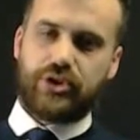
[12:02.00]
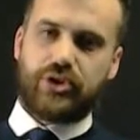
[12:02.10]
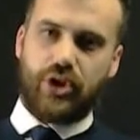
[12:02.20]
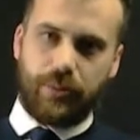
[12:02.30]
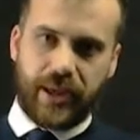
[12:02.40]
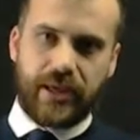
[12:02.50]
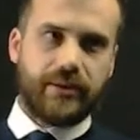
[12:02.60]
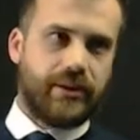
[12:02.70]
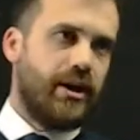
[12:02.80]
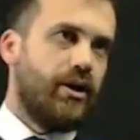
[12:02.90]
stopping.
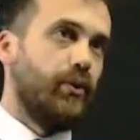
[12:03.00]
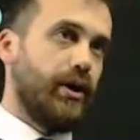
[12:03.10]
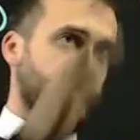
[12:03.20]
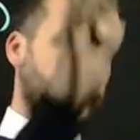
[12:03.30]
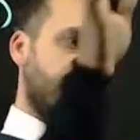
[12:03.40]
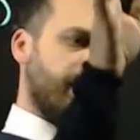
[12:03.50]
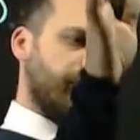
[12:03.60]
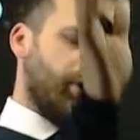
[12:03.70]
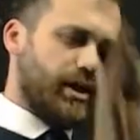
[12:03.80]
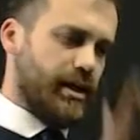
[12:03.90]
Work down the
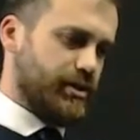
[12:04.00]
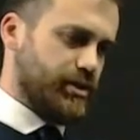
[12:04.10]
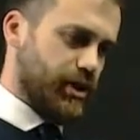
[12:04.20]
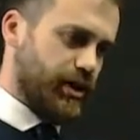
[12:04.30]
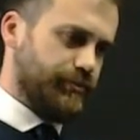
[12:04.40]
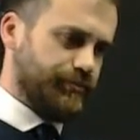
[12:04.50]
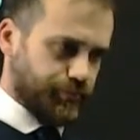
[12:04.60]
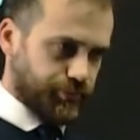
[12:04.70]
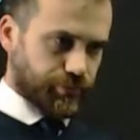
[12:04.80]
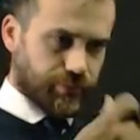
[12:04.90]
right-hand side
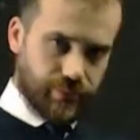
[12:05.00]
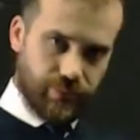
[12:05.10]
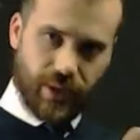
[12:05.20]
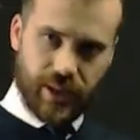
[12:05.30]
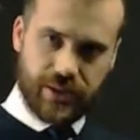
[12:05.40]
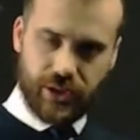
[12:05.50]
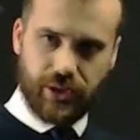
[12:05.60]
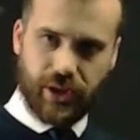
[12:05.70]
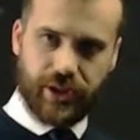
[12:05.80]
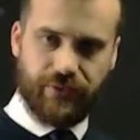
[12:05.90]
until
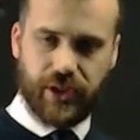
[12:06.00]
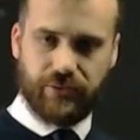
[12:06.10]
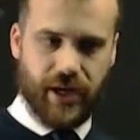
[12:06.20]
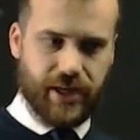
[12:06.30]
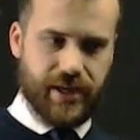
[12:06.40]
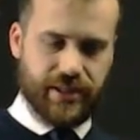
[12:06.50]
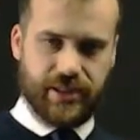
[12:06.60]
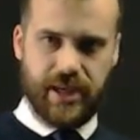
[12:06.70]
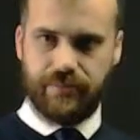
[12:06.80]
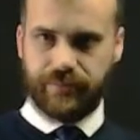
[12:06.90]
like you're running out of
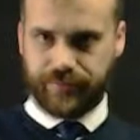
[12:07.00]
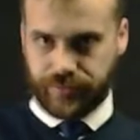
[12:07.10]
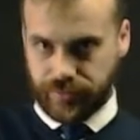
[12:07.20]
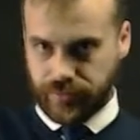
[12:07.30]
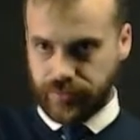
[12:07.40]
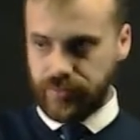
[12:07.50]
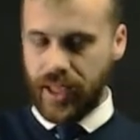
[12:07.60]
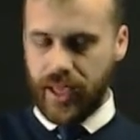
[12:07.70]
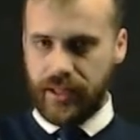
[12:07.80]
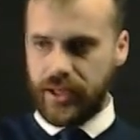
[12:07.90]
steam.
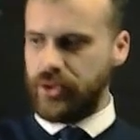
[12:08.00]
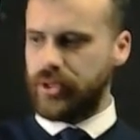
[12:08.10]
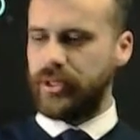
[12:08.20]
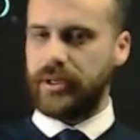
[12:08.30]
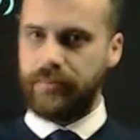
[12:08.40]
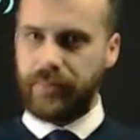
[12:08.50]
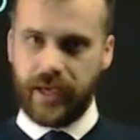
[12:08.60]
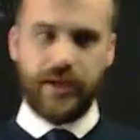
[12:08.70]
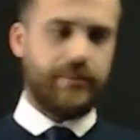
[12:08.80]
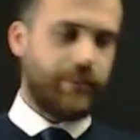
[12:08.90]
And then you can
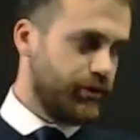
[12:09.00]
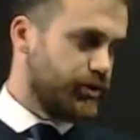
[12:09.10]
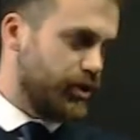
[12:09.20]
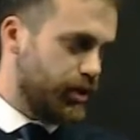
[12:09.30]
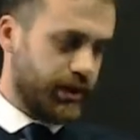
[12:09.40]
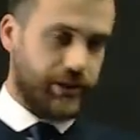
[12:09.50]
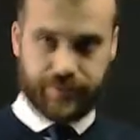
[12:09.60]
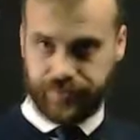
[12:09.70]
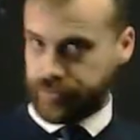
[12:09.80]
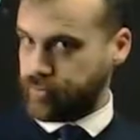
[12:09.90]
compare both sides
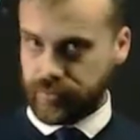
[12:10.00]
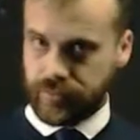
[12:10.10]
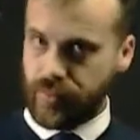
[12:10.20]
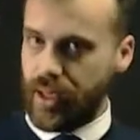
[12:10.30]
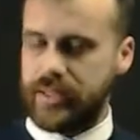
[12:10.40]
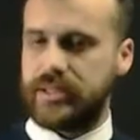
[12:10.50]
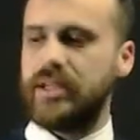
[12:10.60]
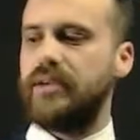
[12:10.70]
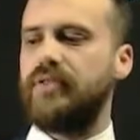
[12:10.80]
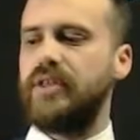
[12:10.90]
and
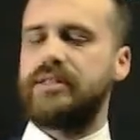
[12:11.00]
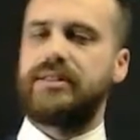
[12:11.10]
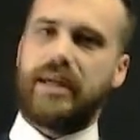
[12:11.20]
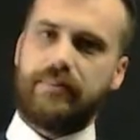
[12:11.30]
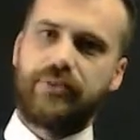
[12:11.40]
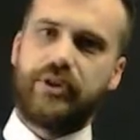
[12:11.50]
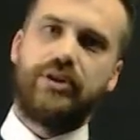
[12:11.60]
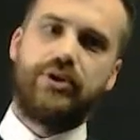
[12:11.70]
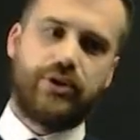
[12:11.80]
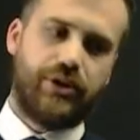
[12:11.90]
see if there's something
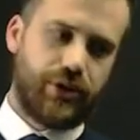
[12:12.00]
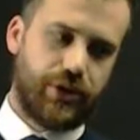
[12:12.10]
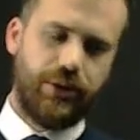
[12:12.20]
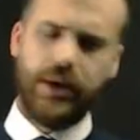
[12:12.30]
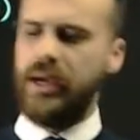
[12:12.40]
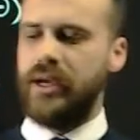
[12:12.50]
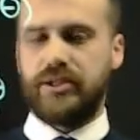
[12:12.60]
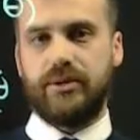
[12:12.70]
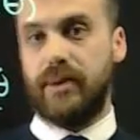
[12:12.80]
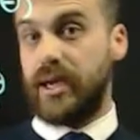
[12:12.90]
you can do
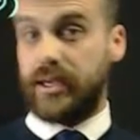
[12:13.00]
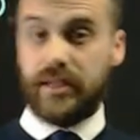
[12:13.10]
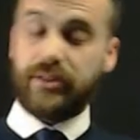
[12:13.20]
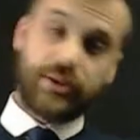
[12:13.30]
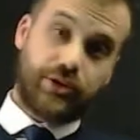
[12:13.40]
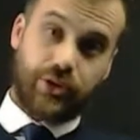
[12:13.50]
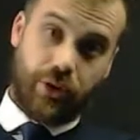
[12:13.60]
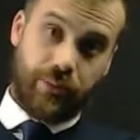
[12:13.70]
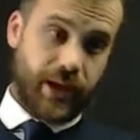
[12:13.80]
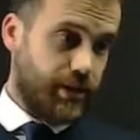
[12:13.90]
to make either the
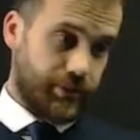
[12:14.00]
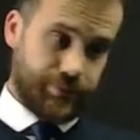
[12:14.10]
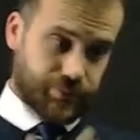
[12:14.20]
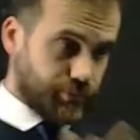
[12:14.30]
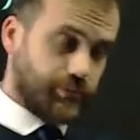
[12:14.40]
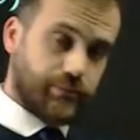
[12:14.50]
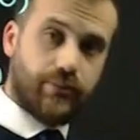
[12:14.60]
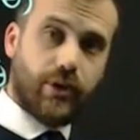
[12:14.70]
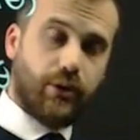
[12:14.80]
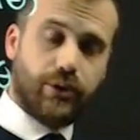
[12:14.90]
denominator
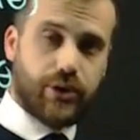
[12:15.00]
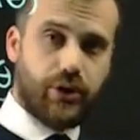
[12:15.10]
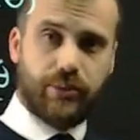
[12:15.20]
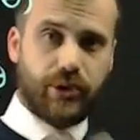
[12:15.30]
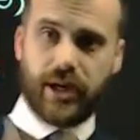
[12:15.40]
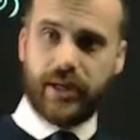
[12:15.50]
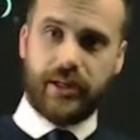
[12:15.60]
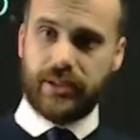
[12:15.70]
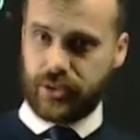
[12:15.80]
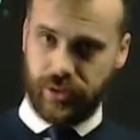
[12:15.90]
or the
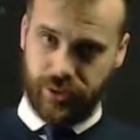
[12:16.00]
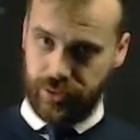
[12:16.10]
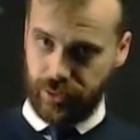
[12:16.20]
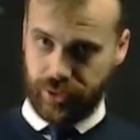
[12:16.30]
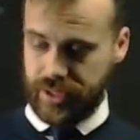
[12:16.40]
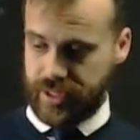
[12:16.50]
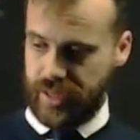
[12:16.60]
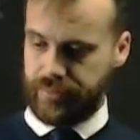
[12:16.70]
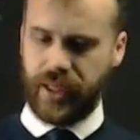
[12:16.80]
numerator sort of look the same.